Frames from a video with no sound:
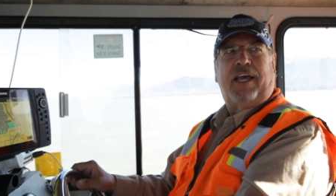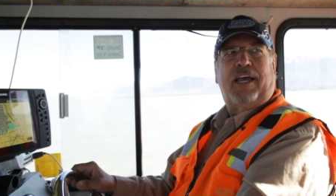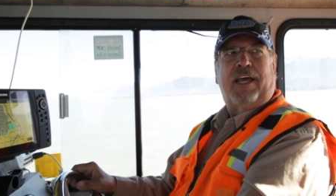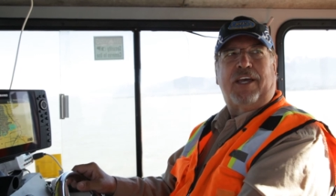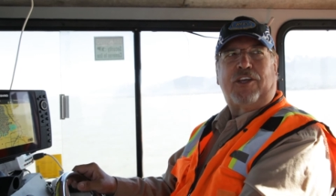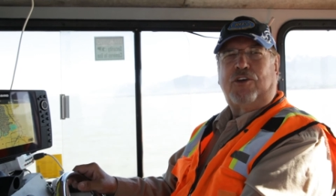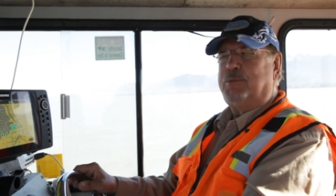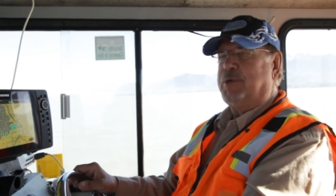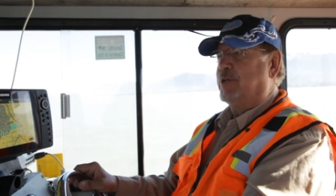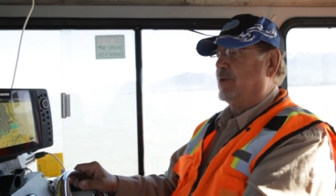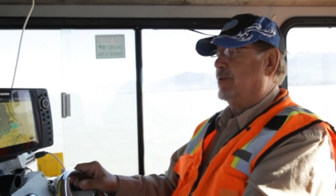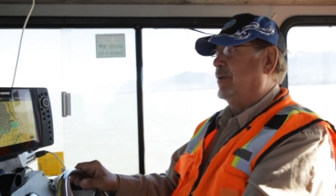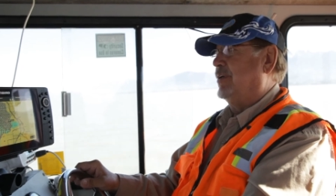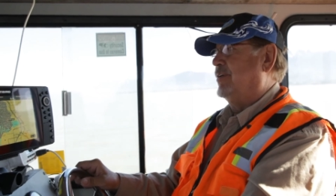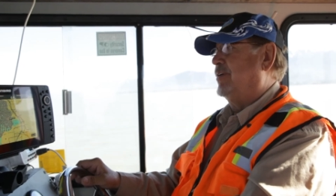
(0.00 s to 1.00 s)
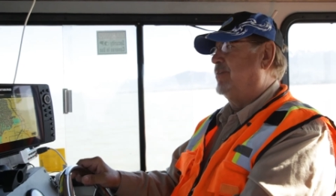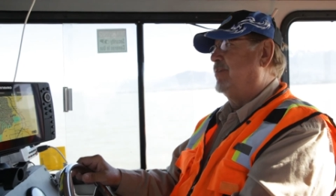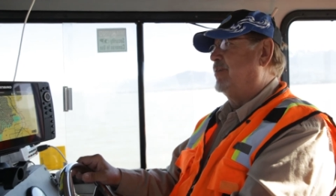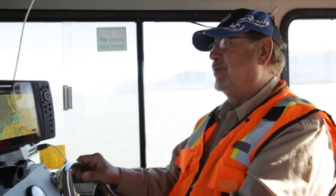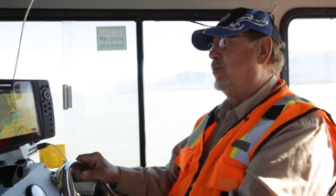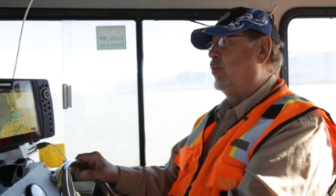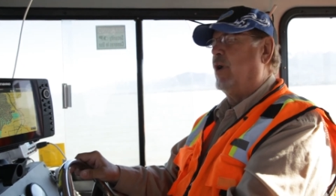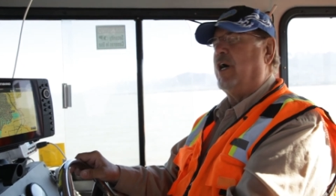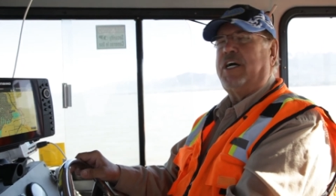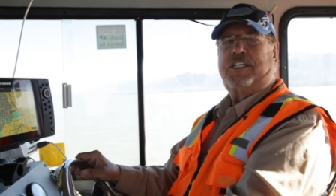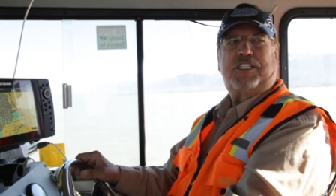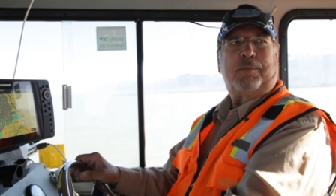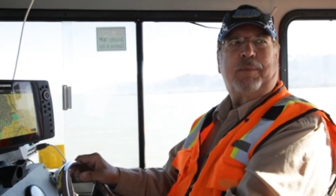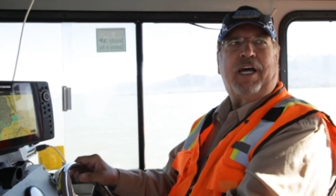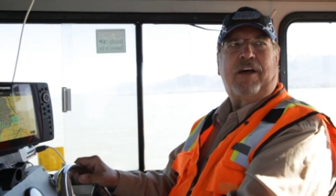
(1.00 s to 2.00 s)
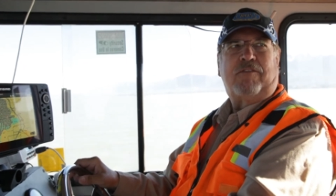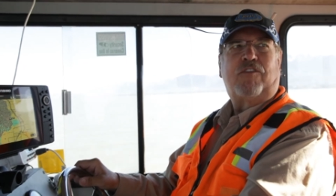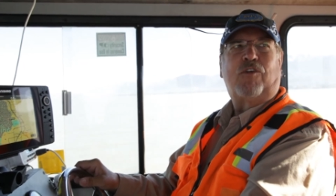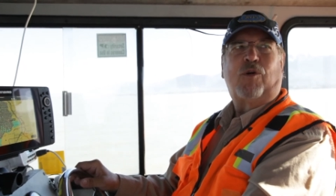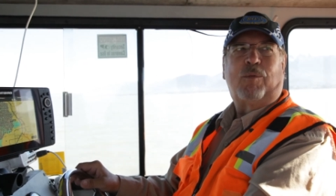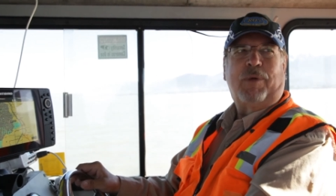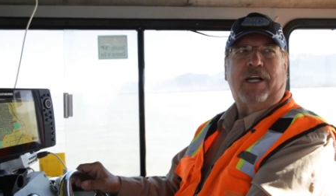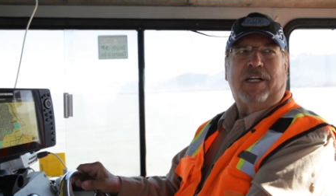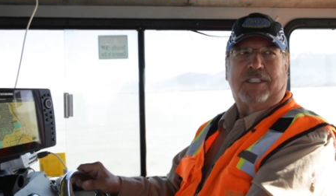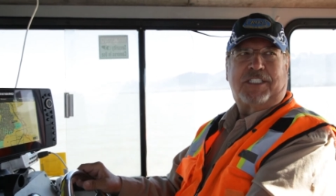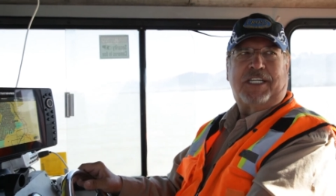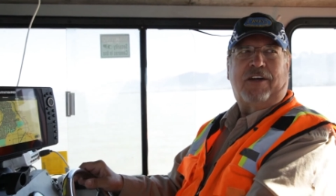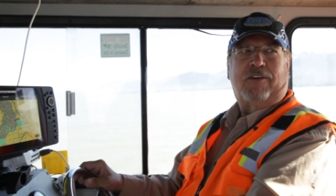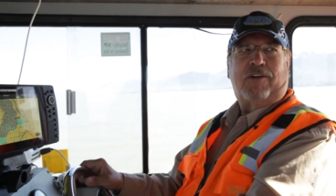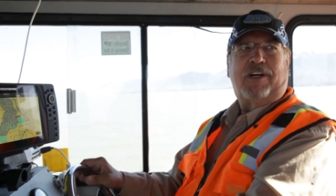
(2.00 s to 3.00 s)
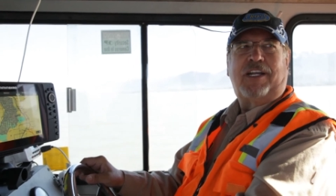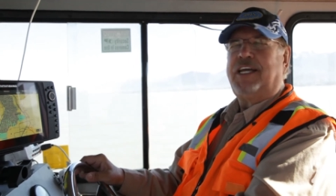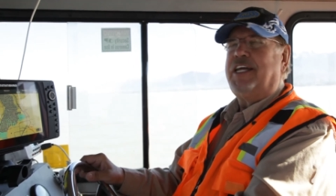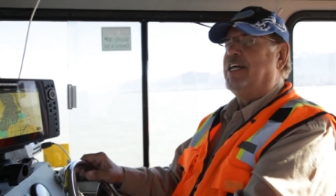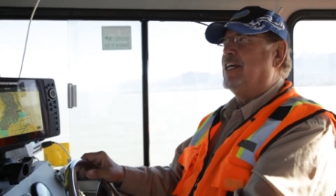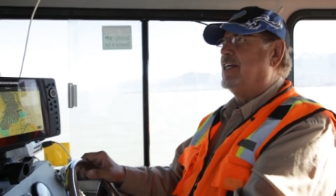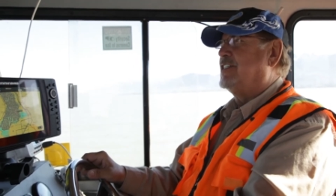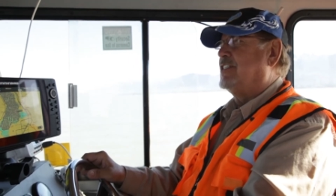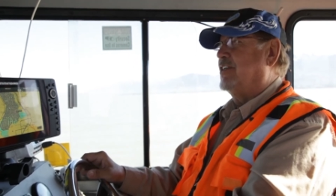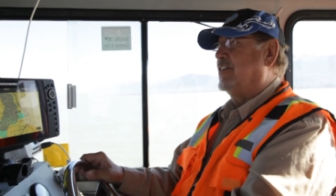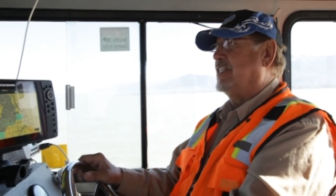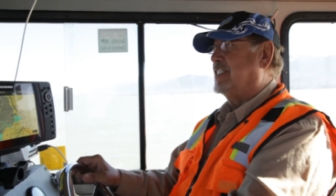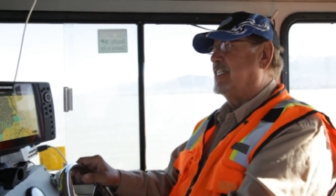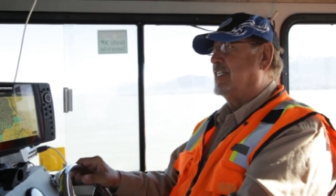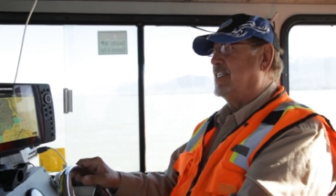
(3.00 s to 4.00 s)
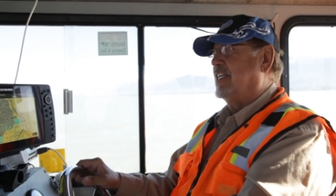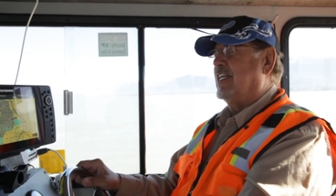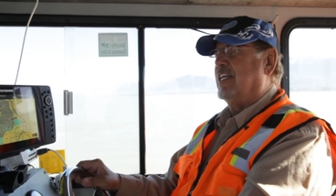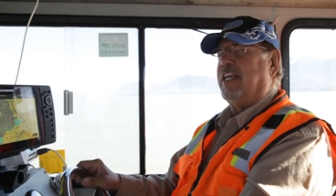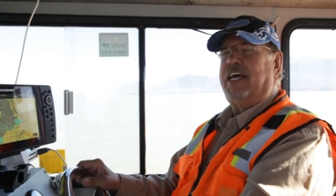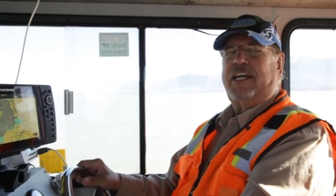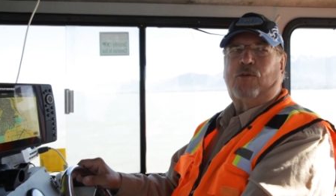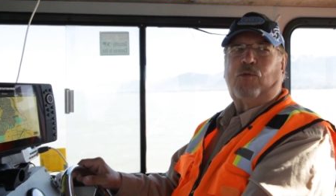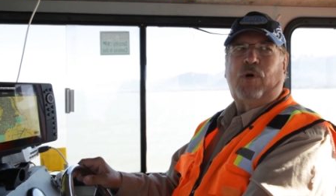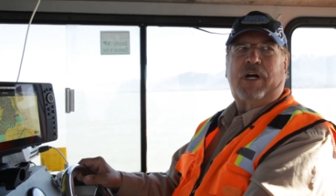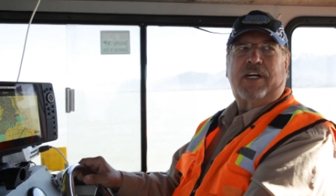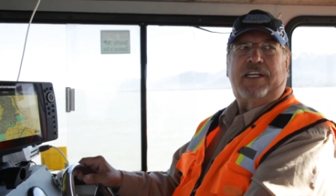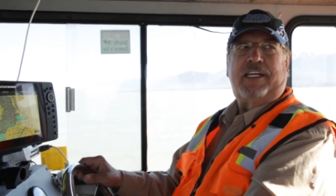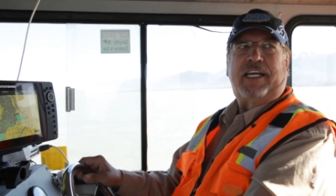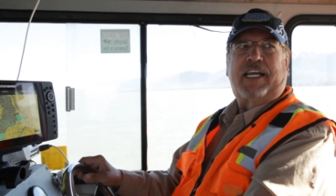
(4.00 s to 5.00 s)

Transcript: A human walks about four miles an hour. So this is a little like walking to